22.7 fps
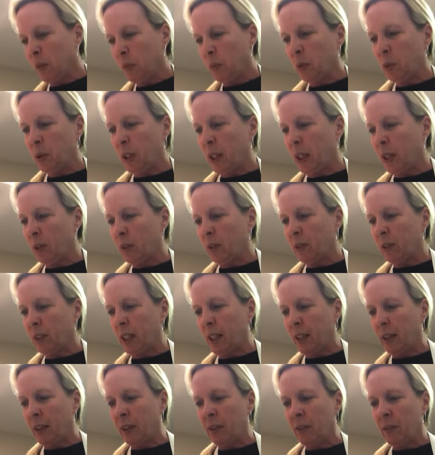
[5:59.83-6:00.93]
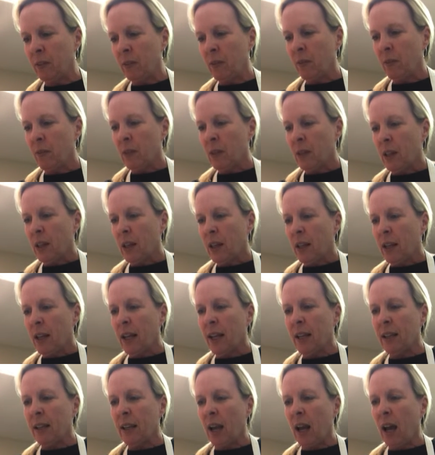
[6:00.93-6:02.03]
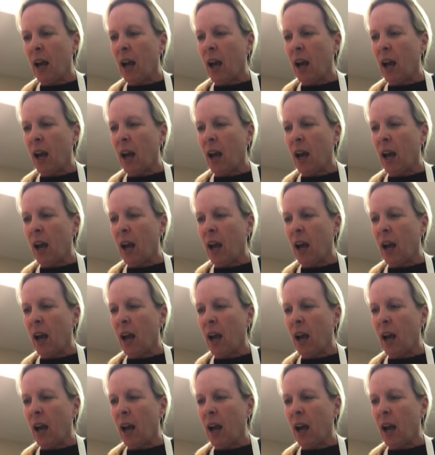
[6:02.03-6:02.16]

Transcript: Put that over there. And